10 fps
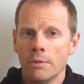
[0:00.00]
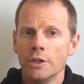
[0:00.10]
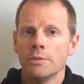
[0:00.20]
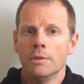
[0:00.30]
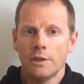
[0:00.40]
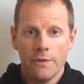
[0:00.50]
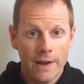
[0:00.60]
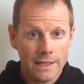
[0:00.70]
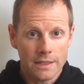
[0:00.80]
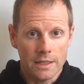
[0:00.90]
much, much
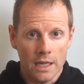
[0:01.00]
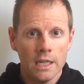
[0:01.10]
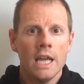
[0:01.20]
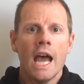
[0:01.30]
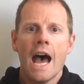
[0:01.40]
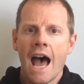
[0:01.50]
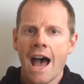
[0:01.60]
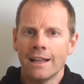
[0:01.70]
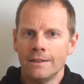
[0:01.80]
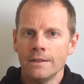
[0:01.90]
faster.
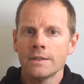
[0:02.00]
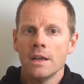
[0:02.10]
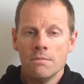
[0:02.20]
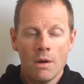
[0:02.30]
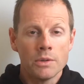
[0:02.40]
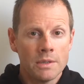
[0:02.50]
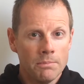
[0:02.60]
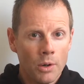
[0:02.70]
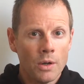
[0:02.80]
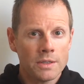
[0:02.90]
And most
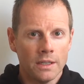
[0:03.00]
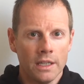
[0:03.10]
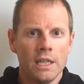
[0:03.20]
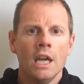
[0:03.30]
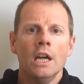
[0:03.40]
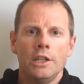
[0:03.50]
importantly,